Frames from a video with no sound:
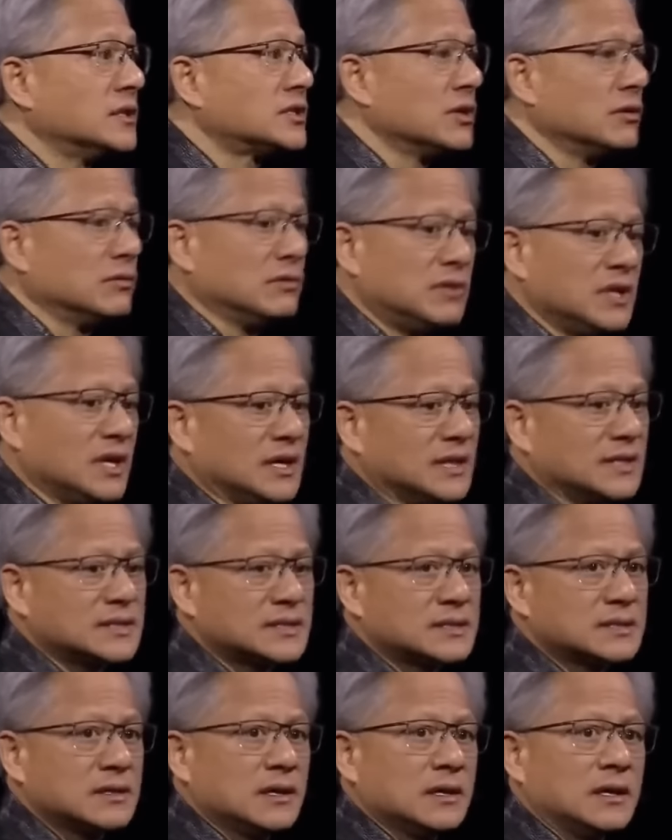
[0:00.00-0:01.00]
And so
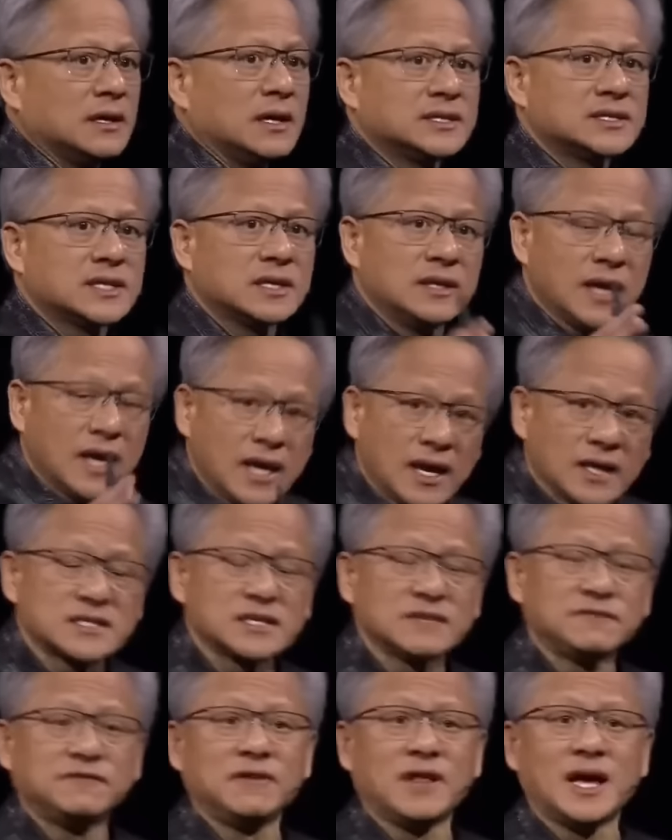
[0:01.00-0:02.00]
this is an
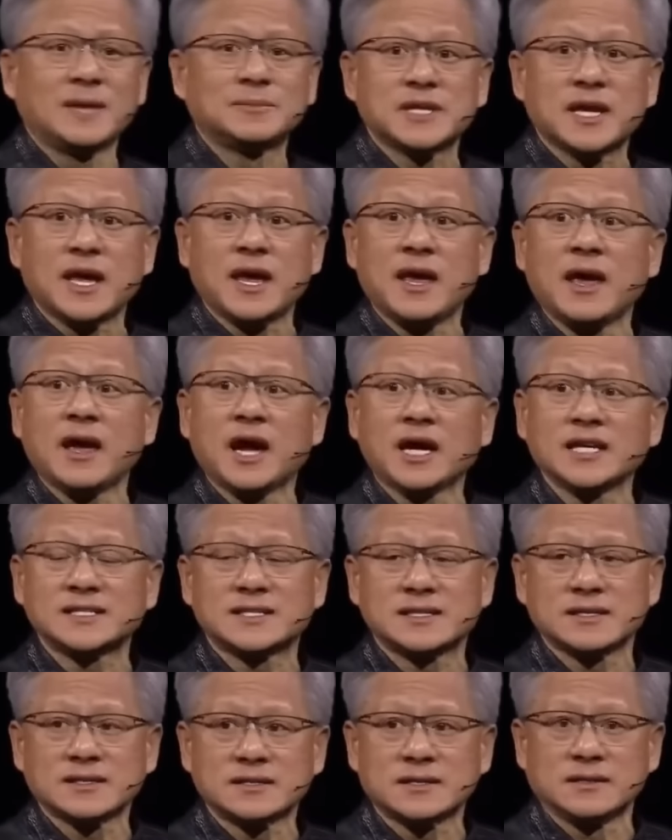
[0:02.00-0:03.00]
exaflops
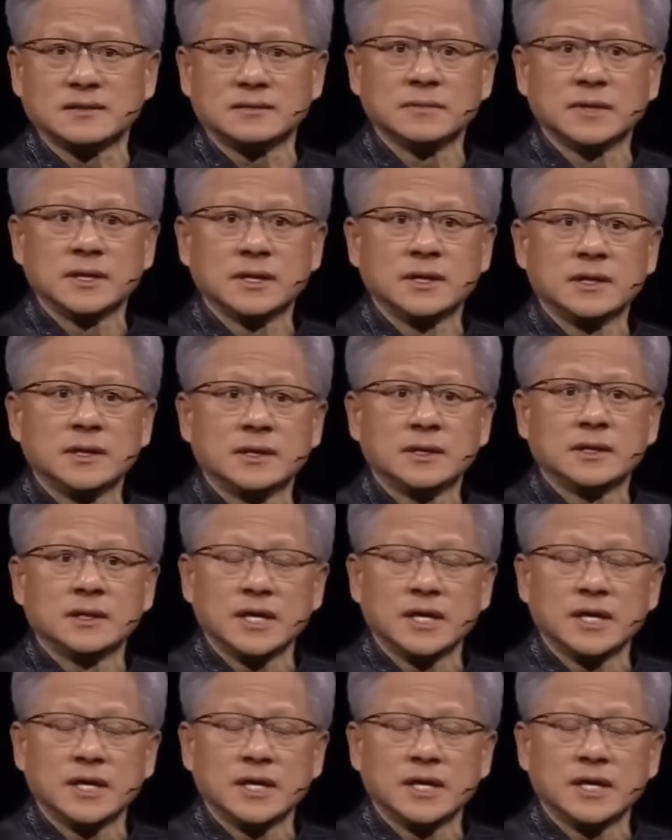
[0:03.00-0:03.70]
AI system